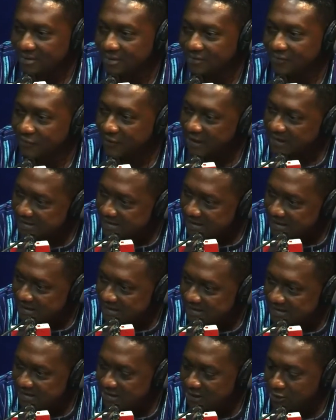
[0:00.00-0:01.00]
The fight
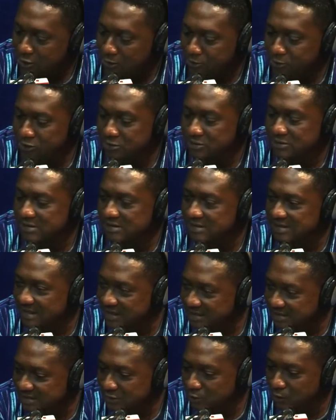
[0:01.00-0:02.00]
against corruption,
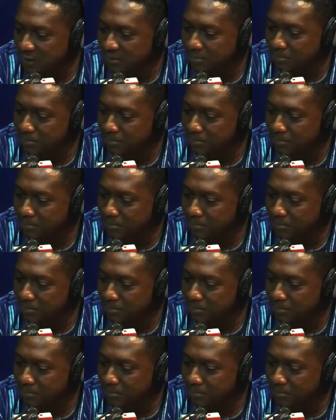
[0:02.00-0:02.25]
yes, we're